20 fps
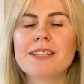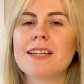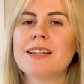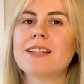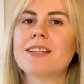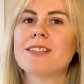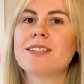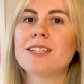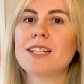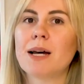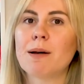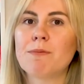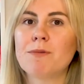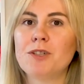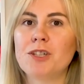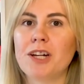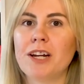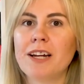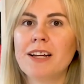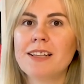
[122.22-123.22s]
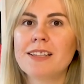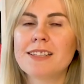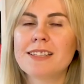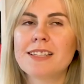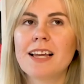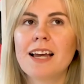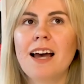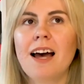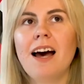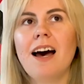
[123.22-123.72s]
and subjects
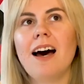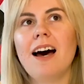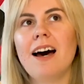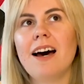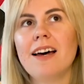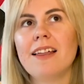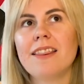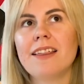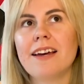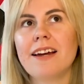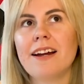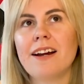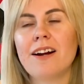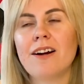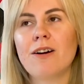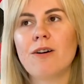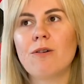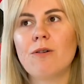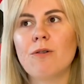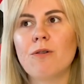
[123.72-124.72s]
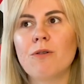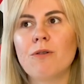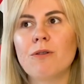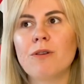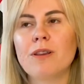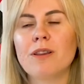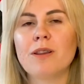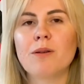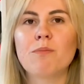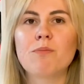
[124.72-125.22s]
are there
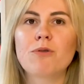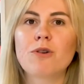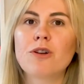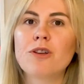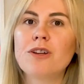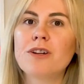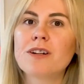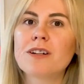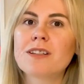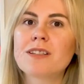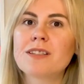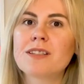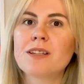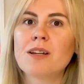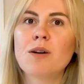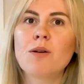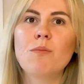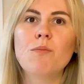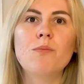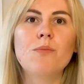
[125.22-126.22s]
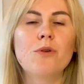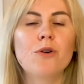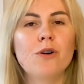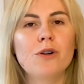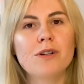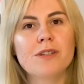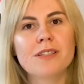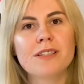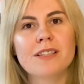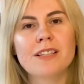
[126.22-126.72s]
on the products,
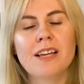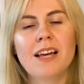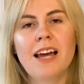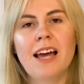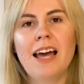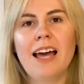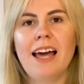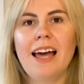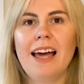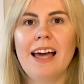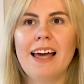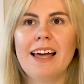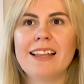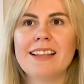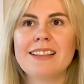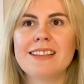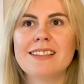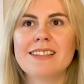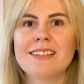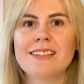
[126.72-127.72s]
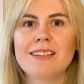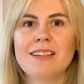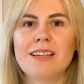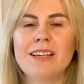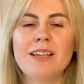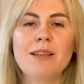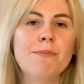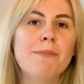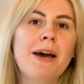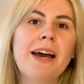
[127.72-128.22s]
books, and
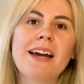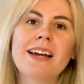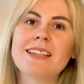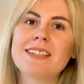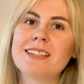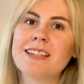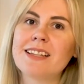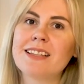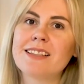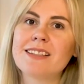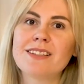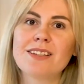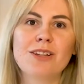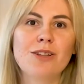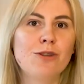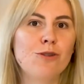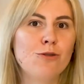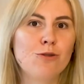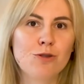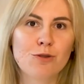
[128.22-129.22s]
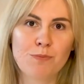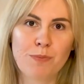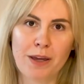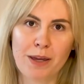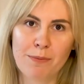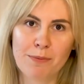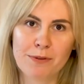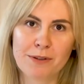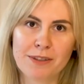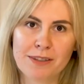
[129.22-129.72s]
in magazines and
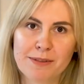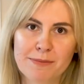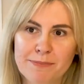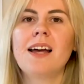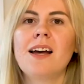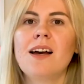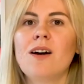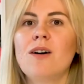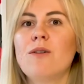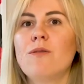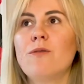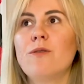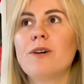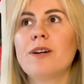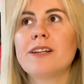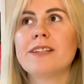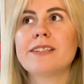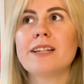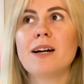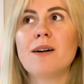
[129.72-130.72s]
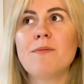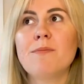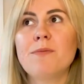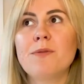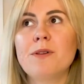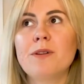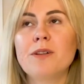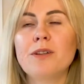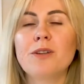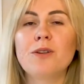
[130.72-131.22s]
newspapers. For
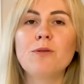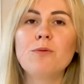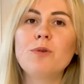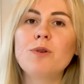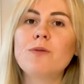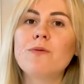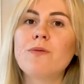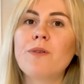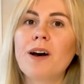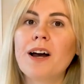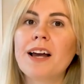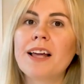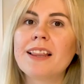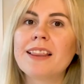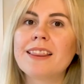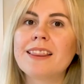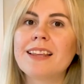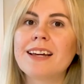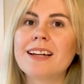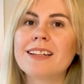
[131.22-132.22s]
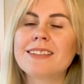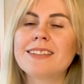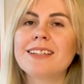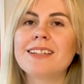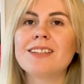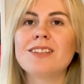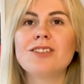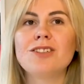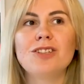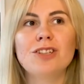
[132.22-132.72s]
example, you will find that
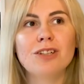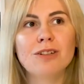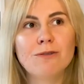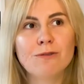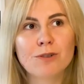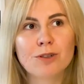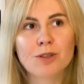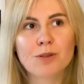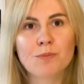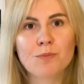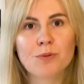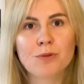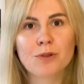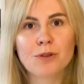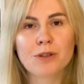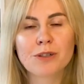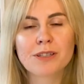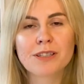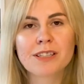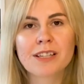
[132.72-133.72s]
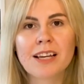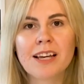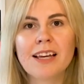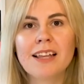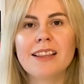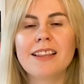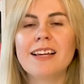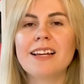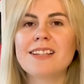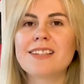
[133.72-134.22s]
in children's books,
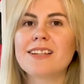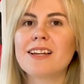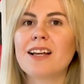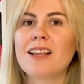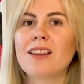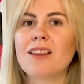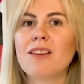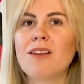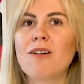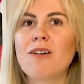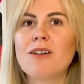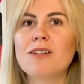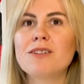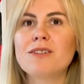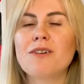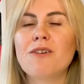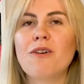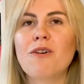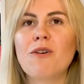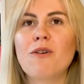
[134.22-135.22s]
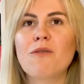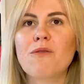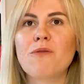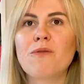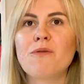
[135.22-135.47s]
there's a lot of